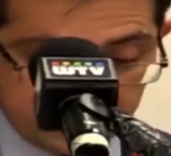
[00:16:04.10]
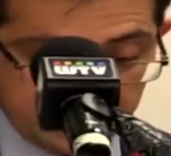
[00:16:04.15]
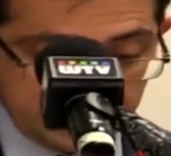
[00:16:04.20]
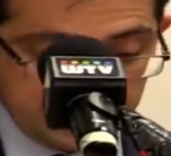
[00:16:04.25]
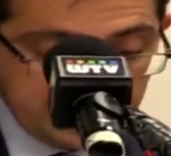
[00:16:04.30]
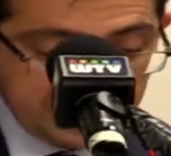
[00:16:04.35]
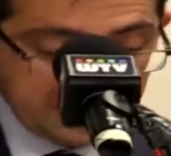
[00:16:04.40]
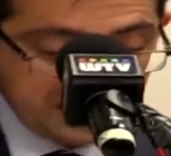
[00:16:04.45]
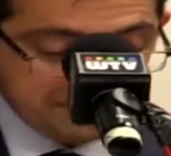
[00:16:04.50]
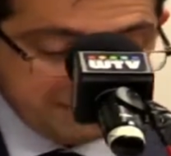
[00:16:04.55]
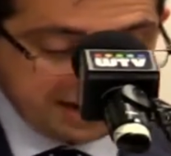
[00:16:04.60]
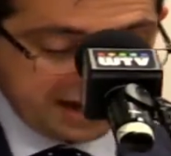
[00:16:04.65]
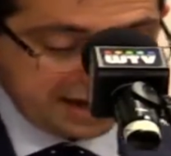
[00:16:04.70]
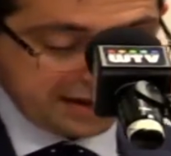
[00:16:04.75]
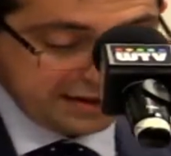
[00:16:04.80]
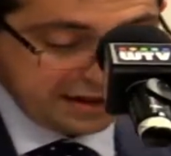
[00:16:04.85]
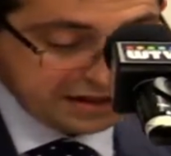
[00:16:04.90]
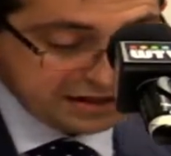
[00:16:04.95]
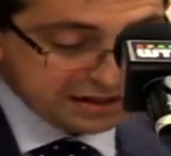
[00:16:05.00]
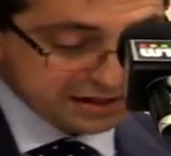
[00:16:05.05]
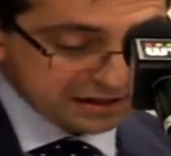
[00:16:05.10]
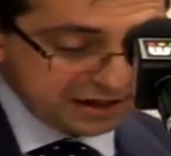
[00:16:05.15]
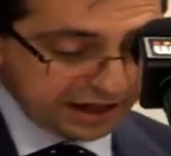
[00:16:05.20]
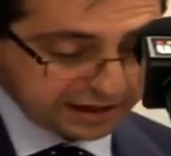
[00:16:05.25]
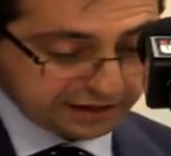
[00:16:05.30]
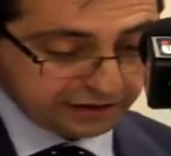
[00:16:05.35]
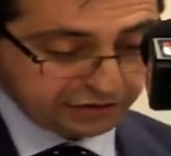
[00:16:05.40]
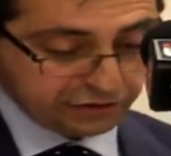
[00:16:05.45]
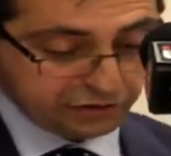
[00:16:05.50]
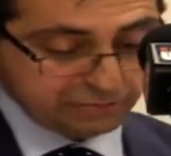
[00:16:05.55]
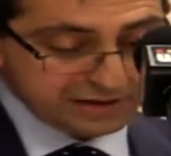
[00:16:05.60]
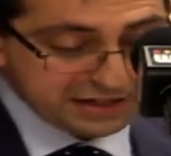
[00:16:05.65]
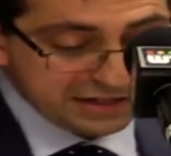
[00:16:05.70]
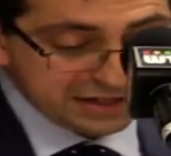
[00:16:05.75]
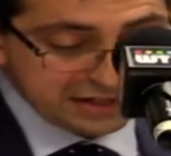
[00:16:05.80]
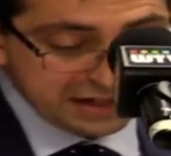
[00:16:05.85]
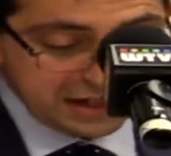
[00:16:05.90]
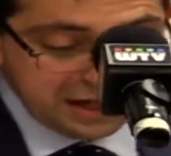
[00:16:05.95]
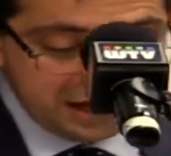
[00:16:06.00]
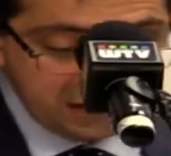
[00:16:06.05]
in a manner that is likely to be
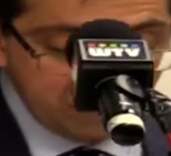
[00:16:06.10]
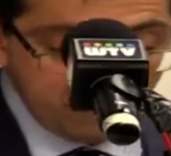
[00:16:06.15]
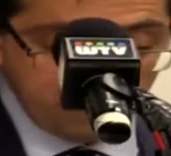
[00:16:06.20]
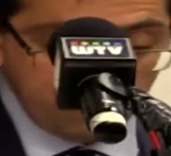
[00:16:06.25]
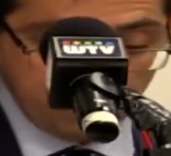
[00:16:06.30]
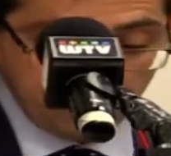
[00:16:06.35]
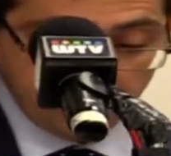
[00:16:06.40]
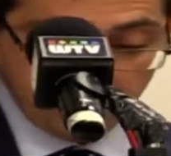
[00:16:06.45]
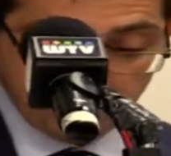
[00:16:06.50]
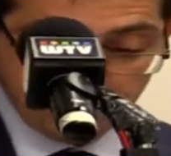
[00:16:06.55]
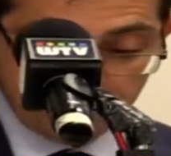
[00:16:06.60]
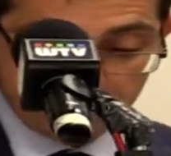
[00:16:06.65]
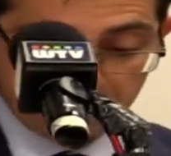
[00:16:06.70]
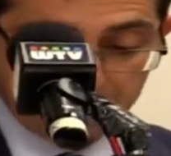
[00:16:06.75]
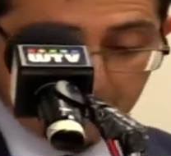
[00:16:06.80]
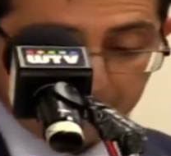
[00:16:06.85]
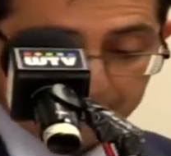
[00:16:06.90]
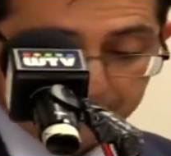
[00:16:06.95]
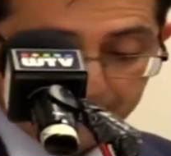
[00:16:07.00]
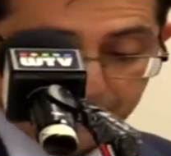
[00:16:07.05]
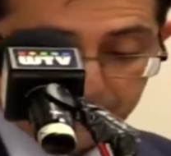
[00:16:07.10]
seen or heard by a person